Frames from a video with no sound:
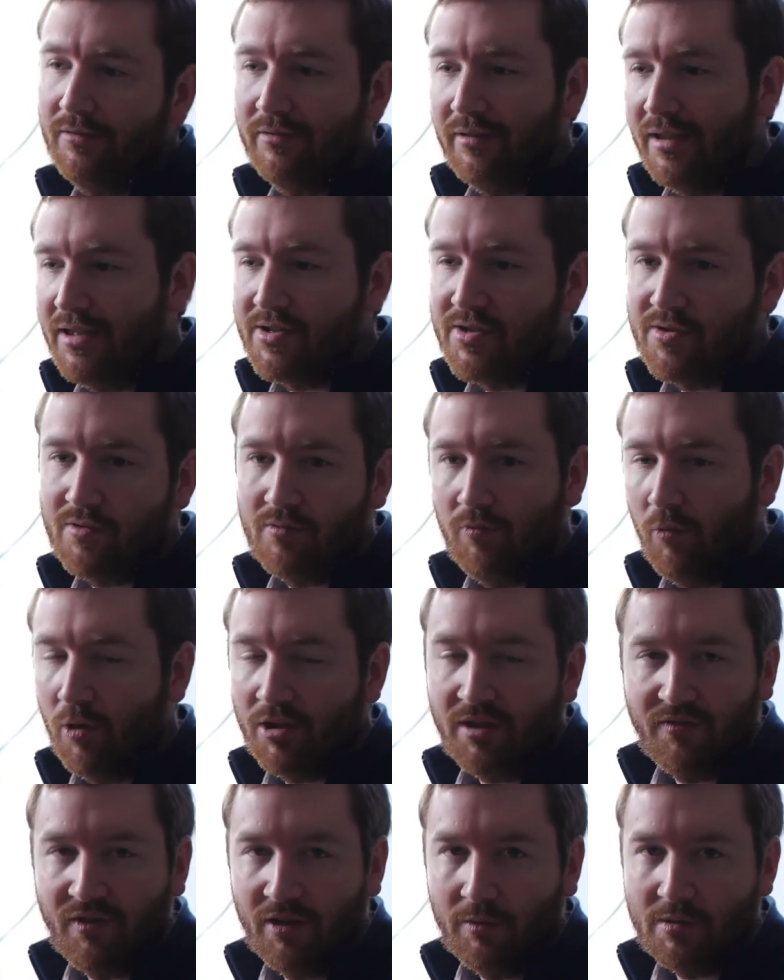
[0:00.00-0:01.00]
It's
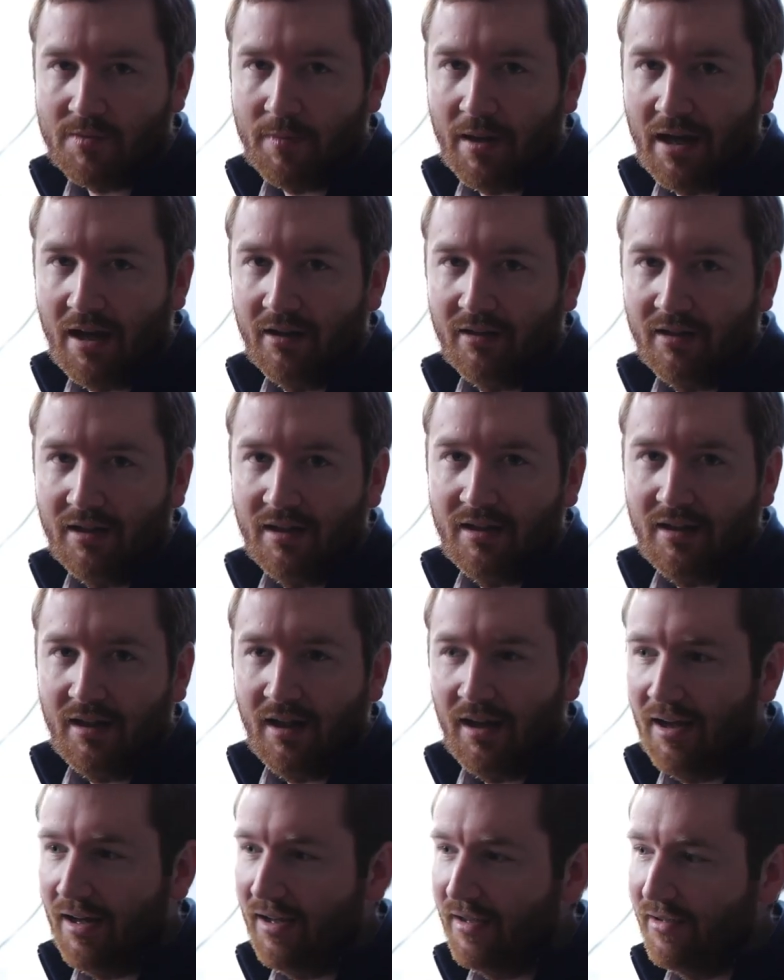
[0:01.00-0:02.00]
what the film is about.
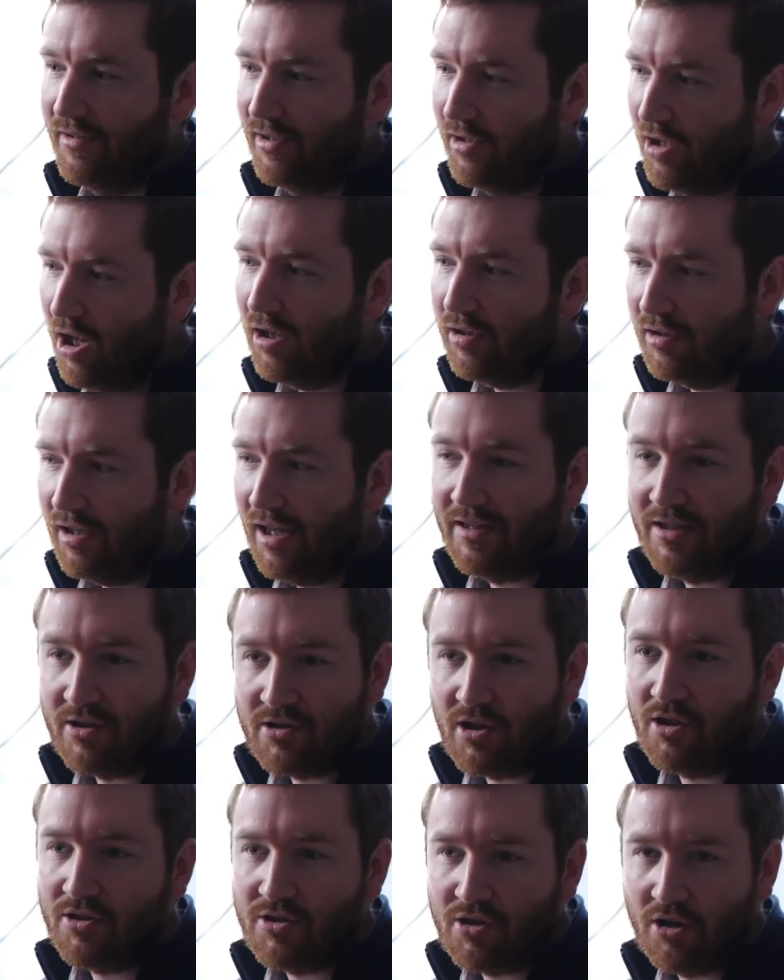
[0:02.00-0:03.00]
The log line is
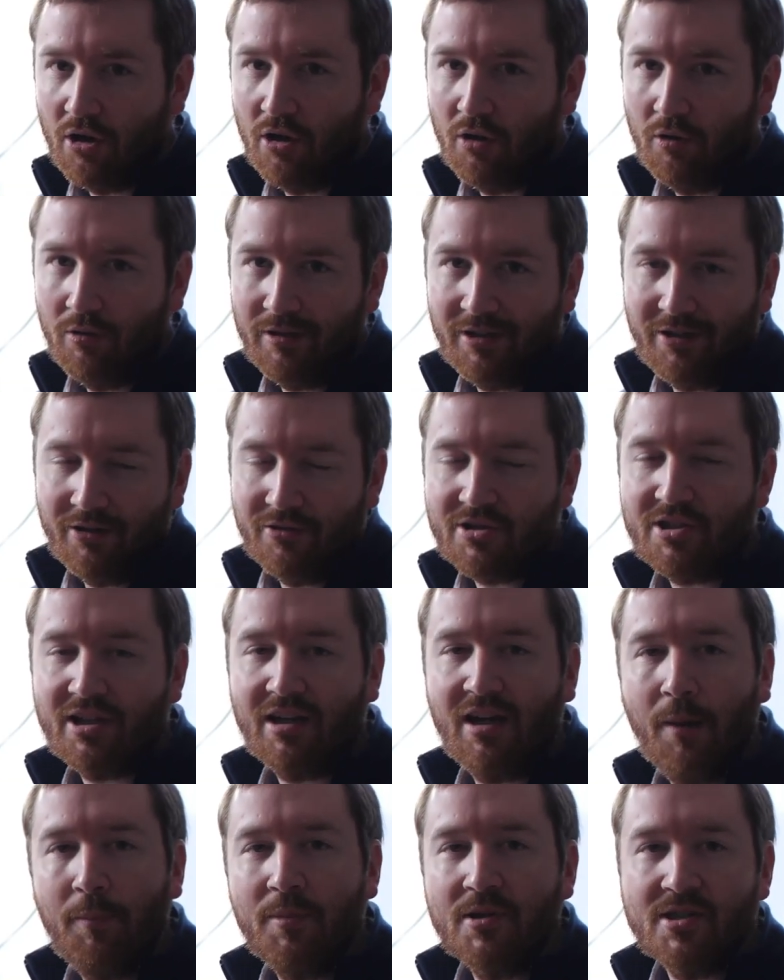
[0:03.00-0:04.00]
also, you know, just a
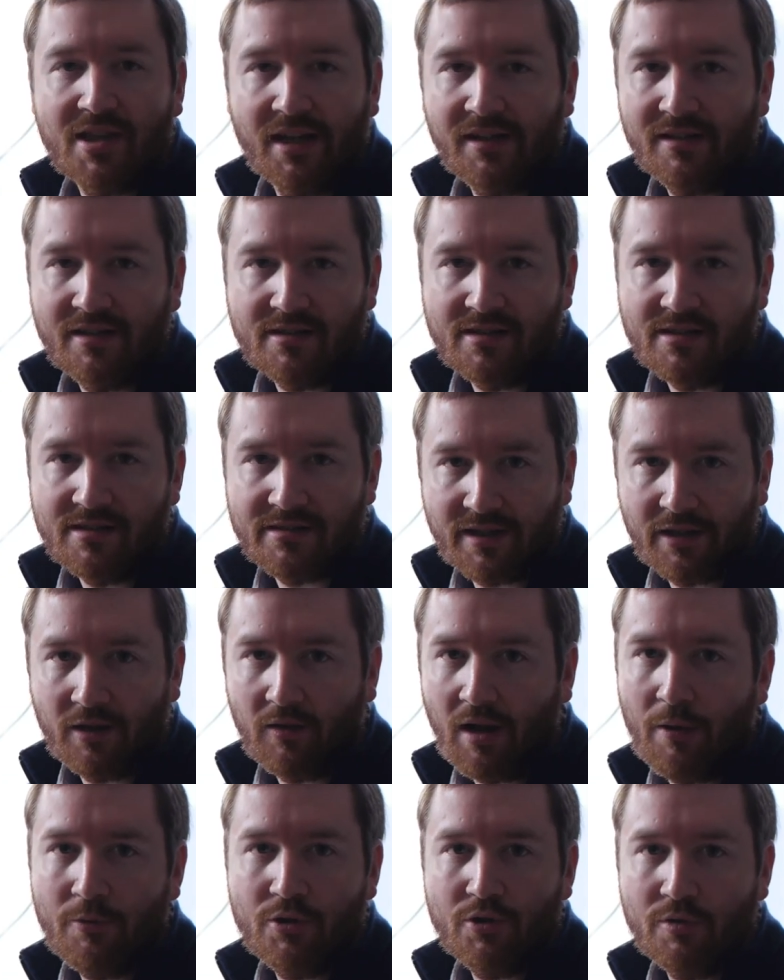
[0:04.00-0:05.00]
couple sentences. Like,
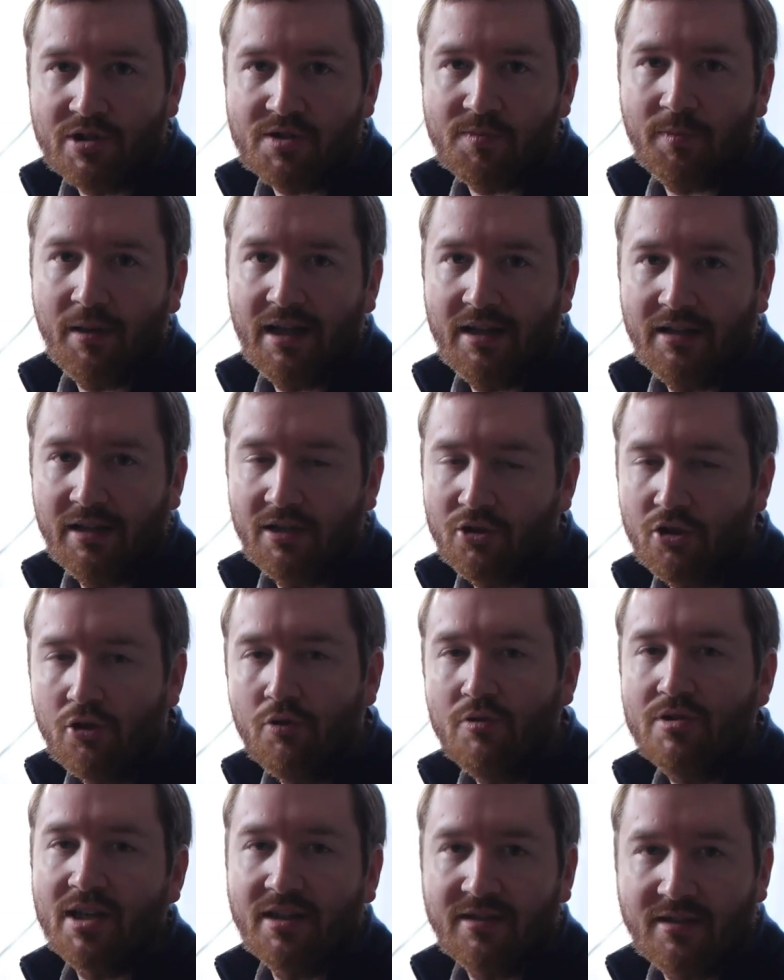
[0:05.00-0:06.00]
how would you explain in
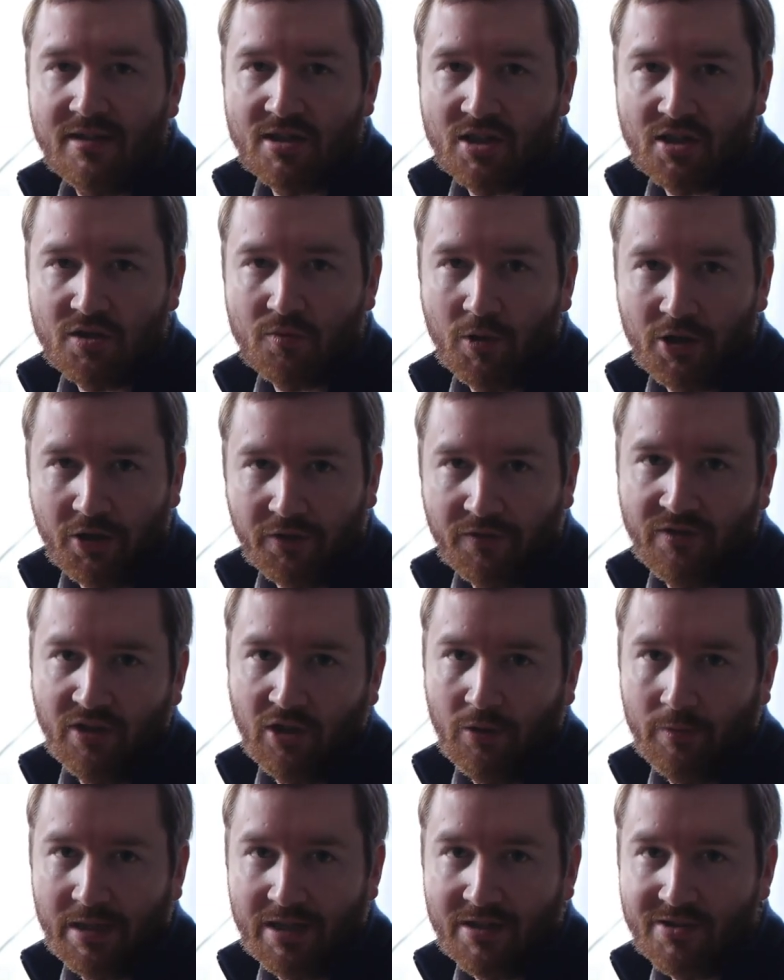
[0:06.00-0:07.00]
two sentences what your
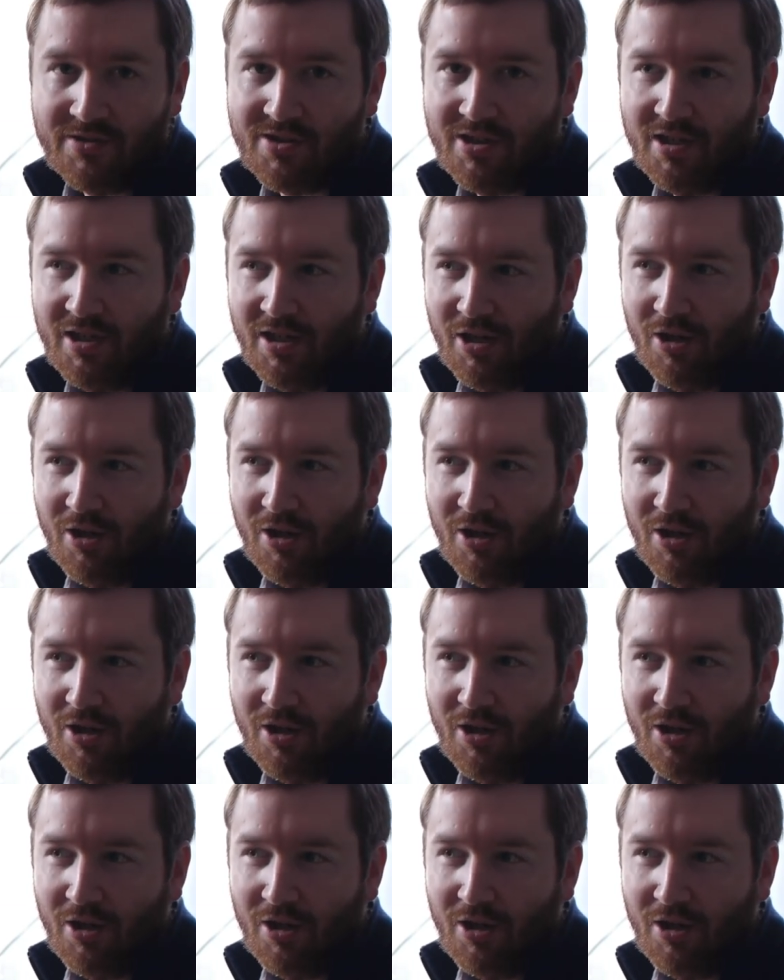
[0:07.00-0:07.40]
film is?